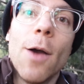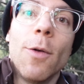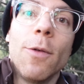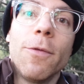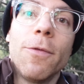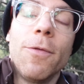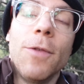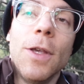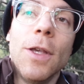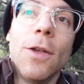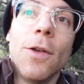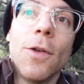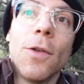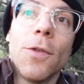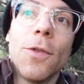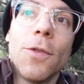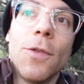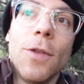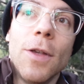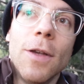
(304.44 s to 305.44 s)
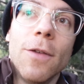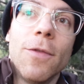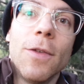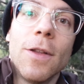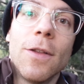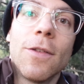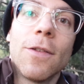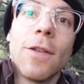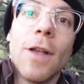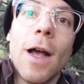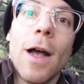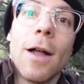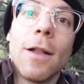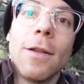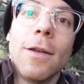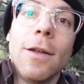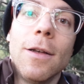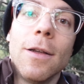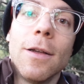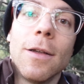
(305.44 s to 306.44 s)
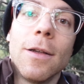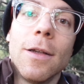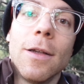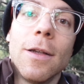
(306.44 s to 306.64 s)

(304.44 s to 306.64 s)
how it feels, see if it's solid.